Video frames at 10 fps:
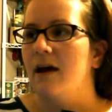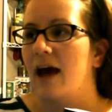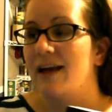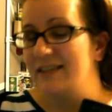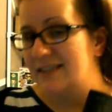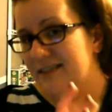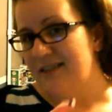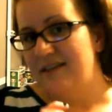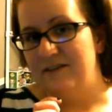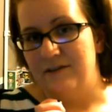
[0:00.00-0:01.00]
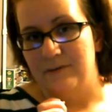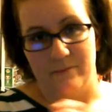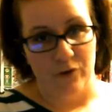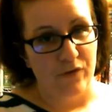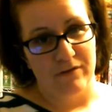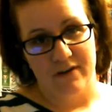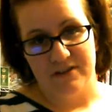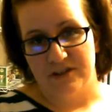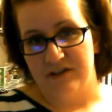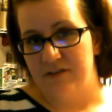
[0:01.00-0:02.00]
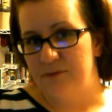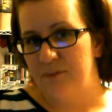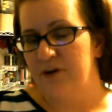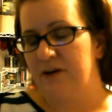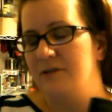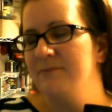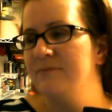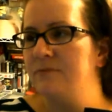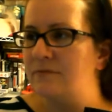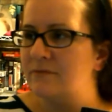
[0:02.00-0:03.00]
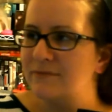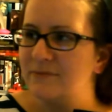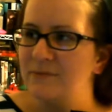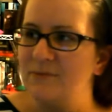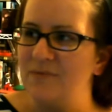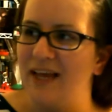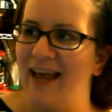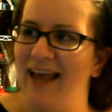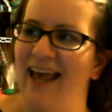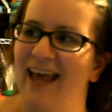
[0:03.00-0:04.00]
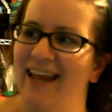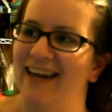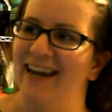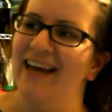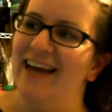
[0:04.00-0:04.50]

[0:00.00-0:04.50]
I did see the movie version of this book, and